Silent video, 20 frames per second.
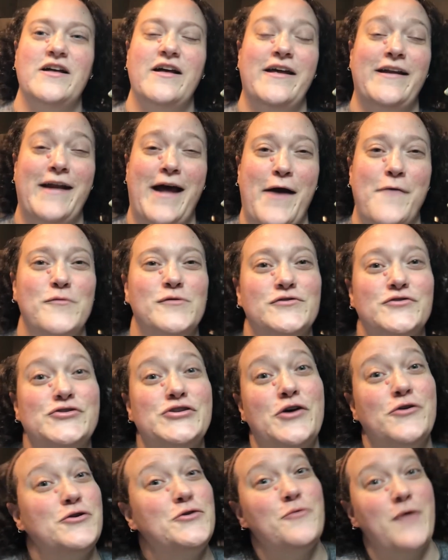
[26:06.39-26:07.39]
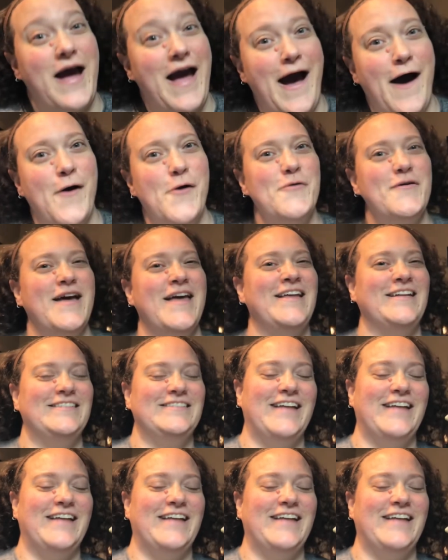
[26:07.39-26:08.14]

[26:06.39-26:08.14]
I will show you how in